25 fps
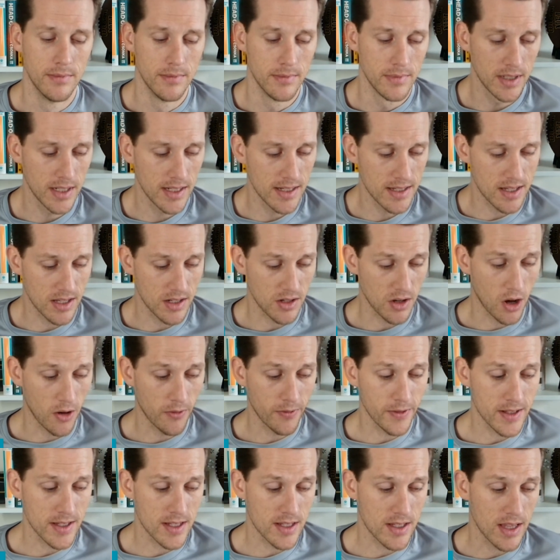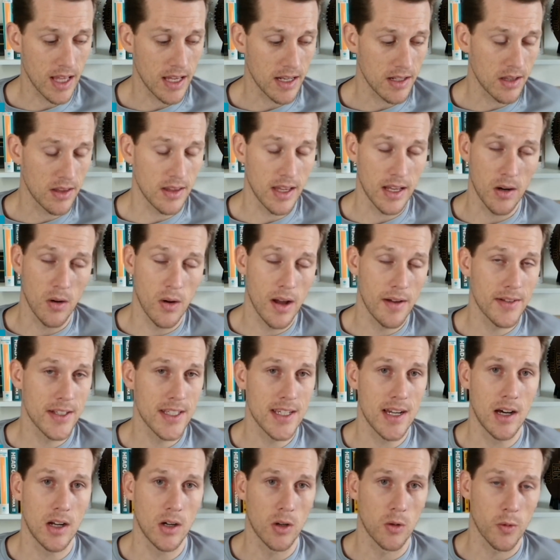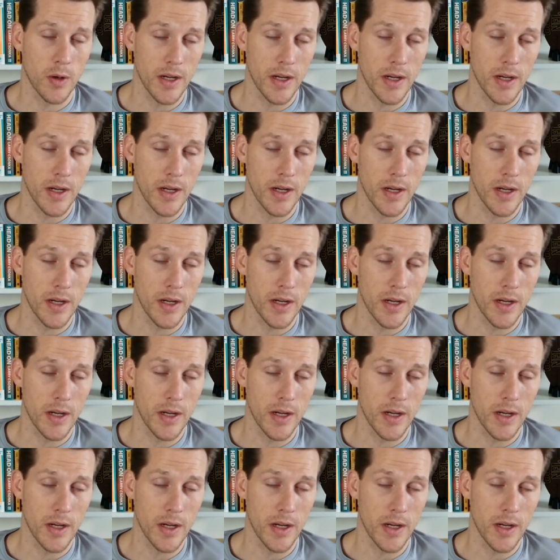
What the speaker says: because the Dolphins, they don't have a ton of